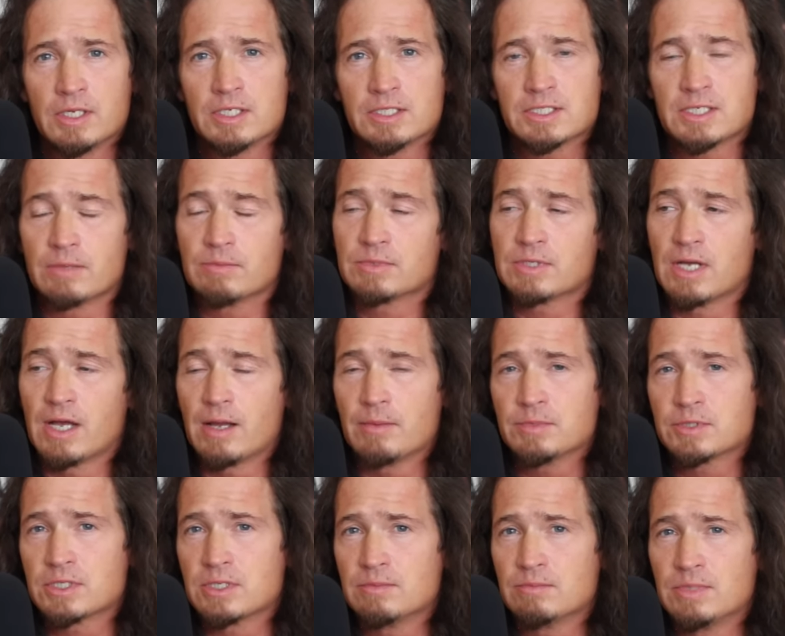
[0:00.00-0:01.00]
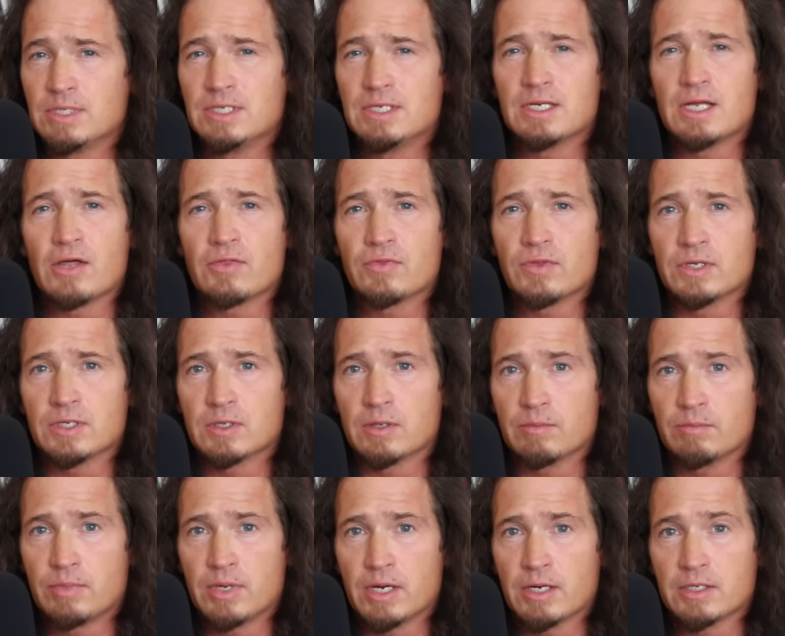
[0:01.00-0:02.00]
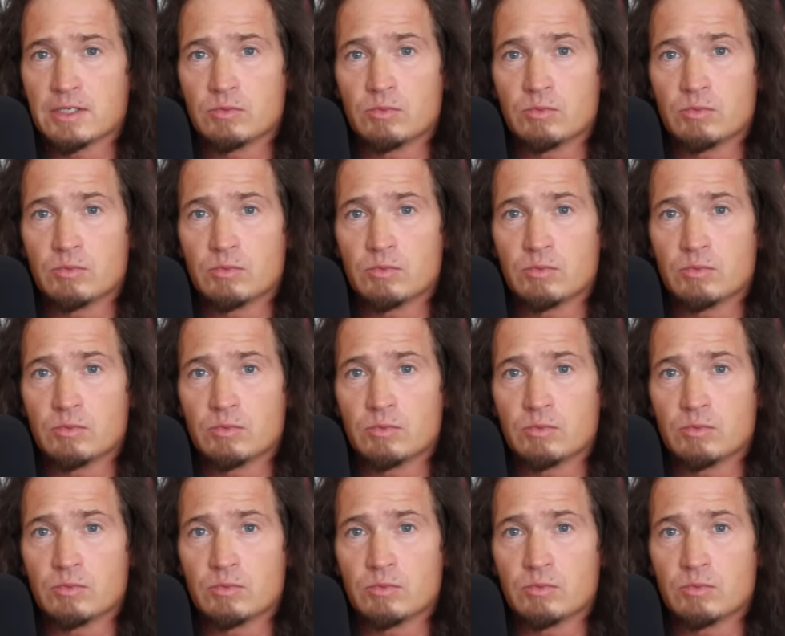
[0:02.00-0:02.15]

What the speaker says: sometimes can be nothing compared